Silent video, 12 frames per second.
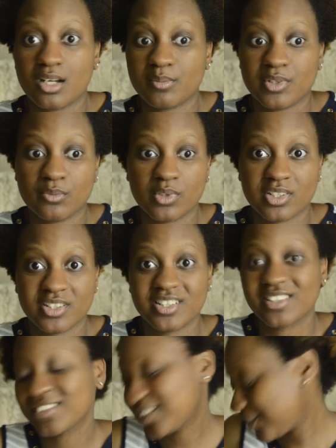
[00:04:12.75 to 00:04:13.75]
I mean, what are you
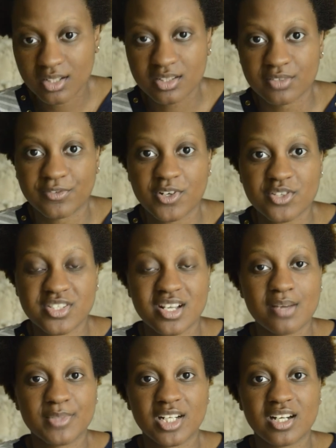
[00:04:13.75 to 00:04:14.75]
gonna do? The first
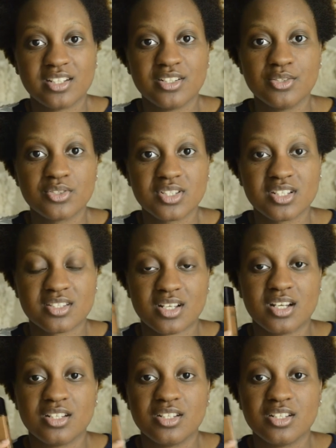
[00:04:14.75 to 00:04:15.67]
time that I used this